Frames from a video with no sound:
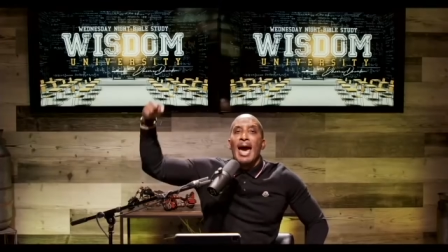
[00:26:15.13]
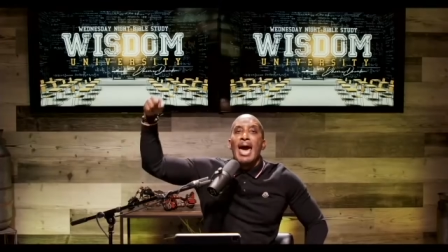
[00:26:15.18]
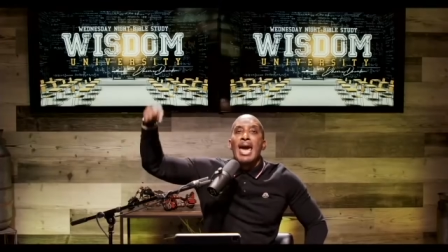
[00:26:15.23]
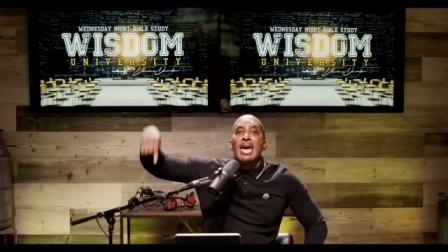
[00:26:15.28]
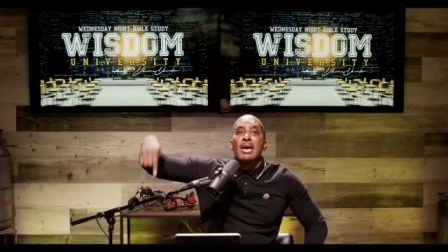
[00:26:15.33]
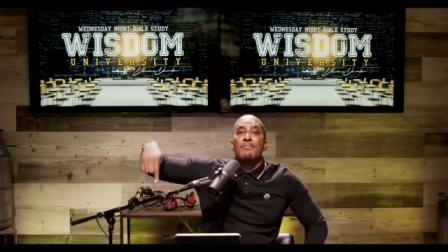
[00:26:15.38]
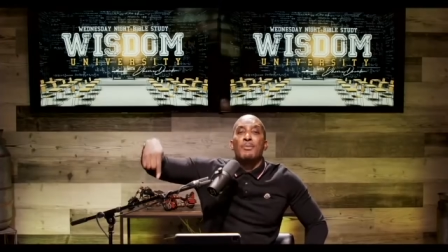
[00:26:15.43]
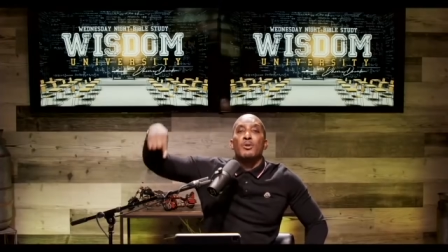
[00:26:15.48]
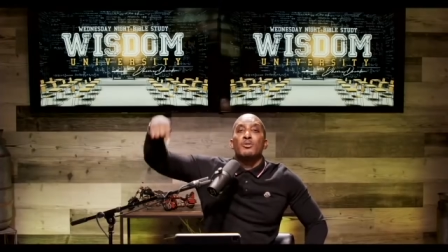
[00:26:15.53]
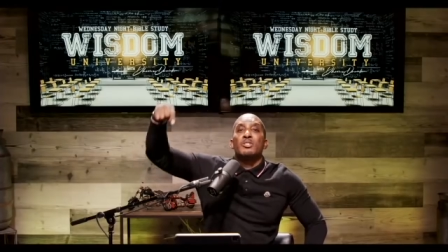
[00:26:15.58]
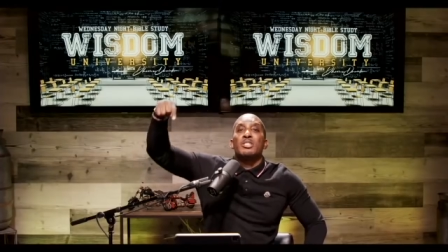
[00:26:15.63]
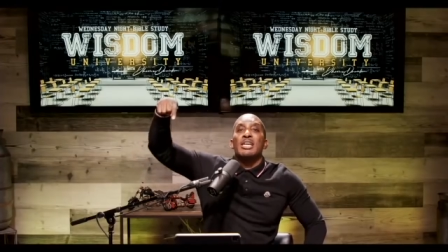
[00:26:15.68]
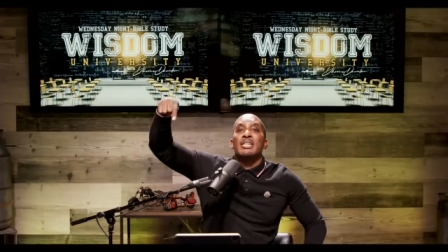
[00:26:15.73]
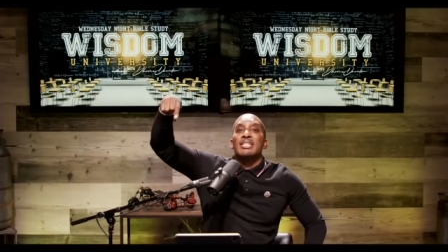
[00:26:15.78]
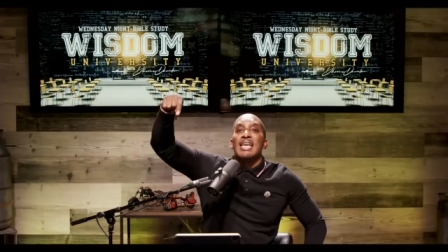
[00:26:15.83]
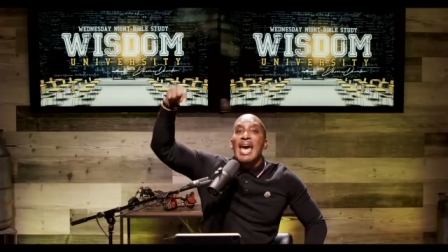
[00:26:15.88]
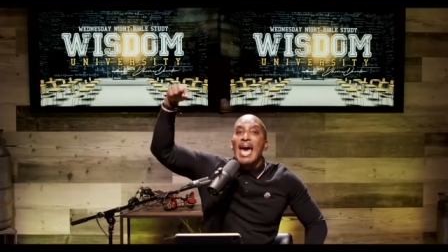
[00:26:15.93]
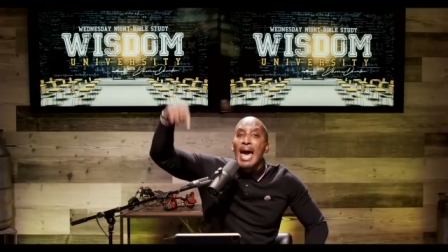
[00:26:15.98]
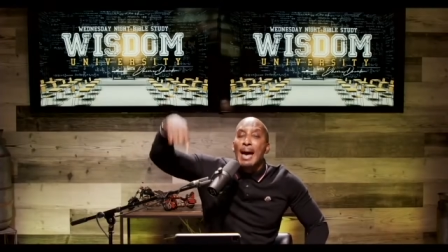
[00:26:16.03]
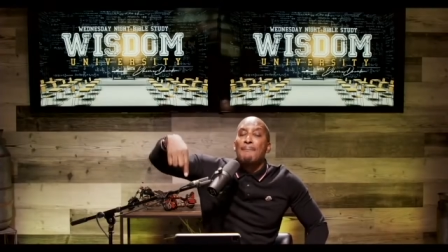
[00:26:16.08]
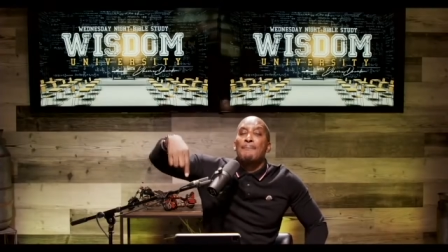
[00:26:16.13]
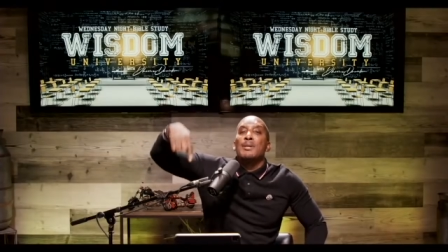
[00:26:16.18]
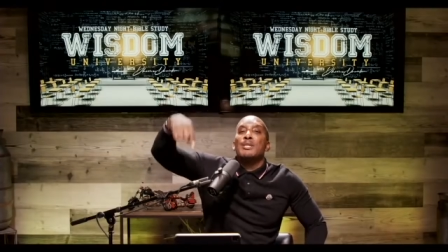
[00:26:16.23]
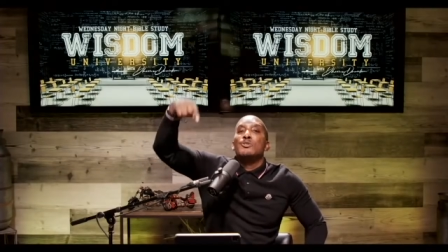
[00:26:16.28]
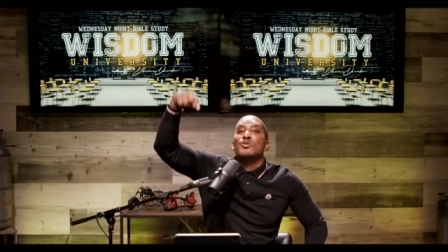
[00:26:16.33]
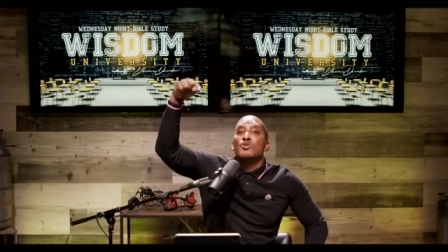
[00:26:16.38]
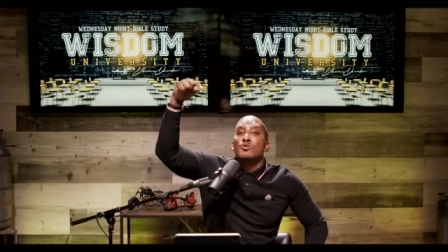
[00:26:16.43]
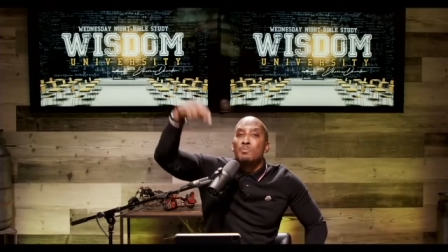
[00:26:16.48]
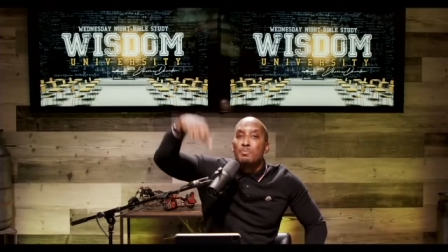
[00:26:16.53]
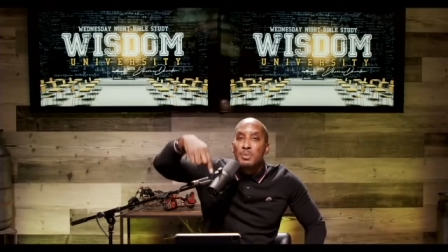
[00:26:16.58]
Abel just
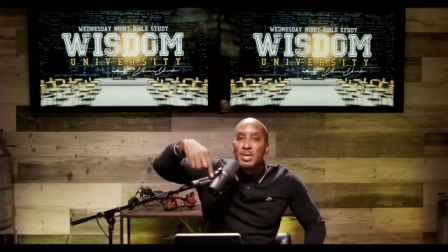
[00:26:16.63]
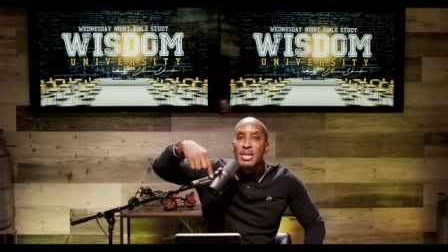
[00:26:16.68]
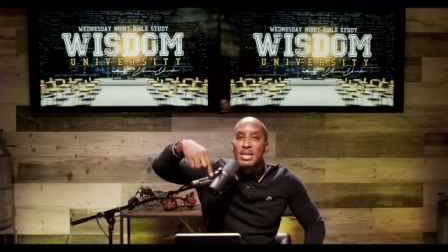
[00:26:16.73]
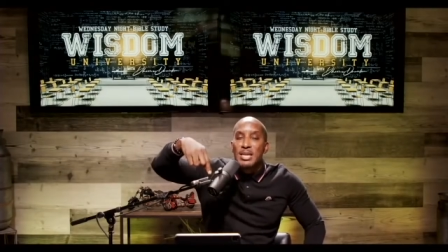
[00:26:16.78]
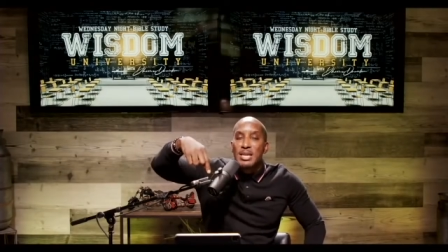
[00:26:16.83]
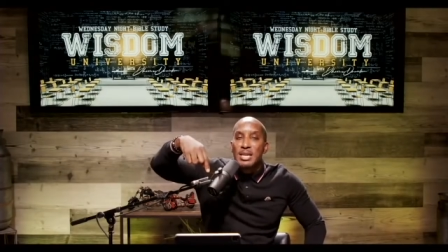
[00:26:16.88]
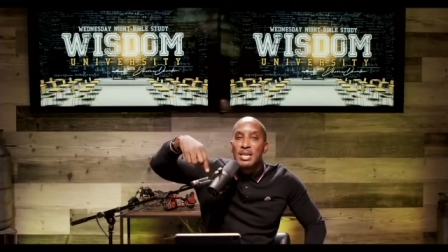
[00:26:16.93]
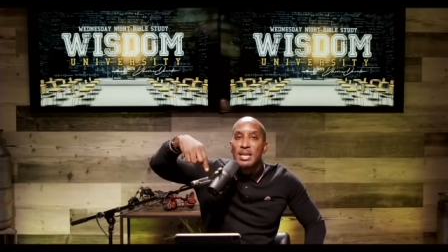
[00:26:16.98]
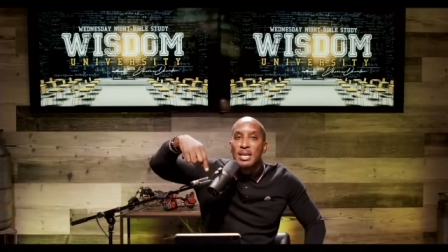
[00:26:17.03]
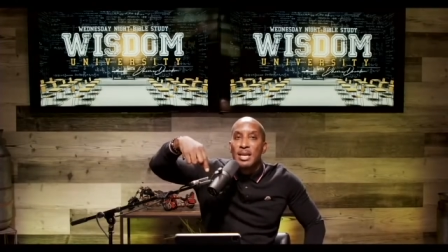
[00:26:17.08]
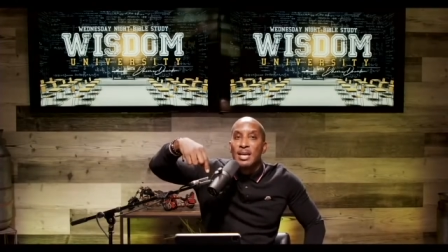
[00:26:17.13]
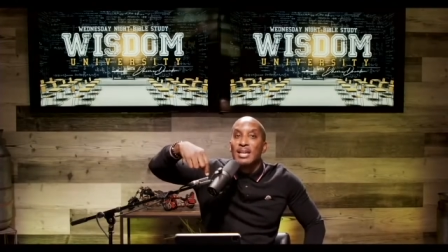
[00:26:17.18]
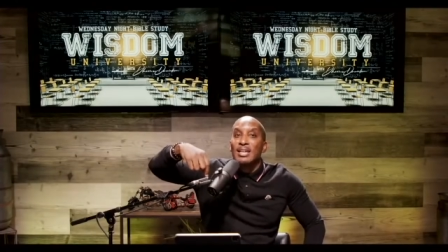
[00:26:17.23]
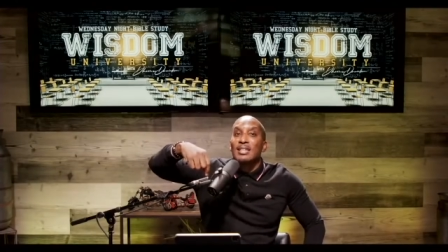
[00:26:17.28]
happened to be